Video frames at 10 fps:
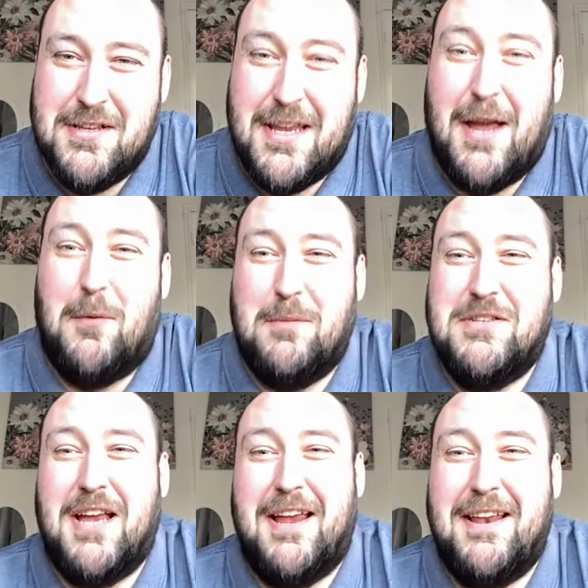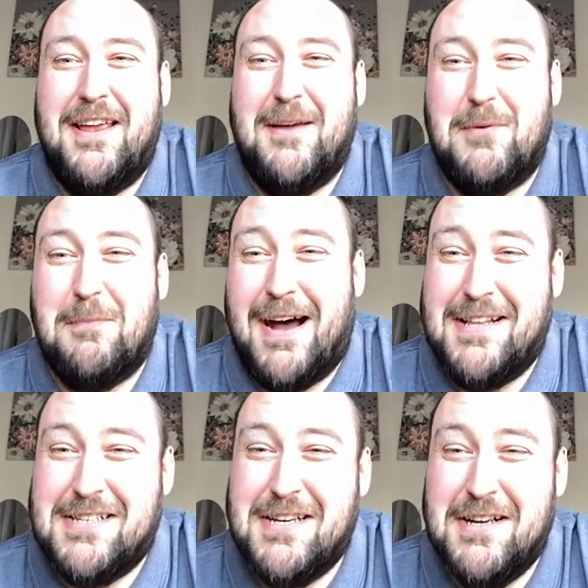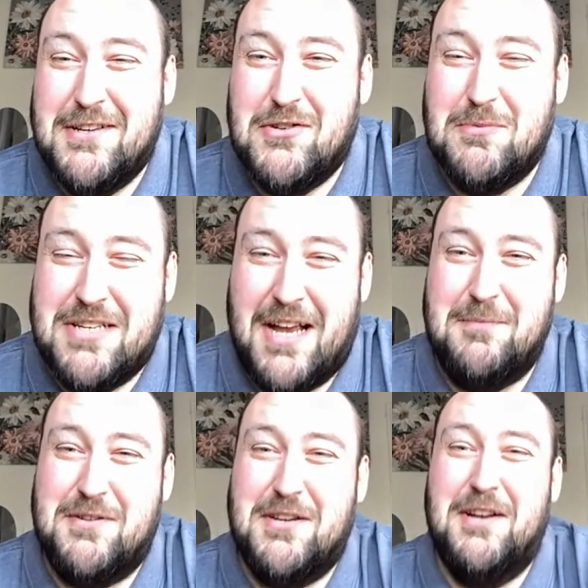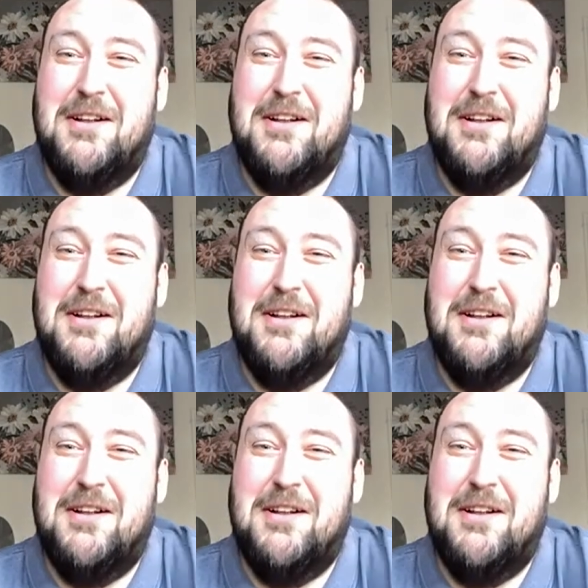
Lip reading: get what I'm saying here, but Matt sometimes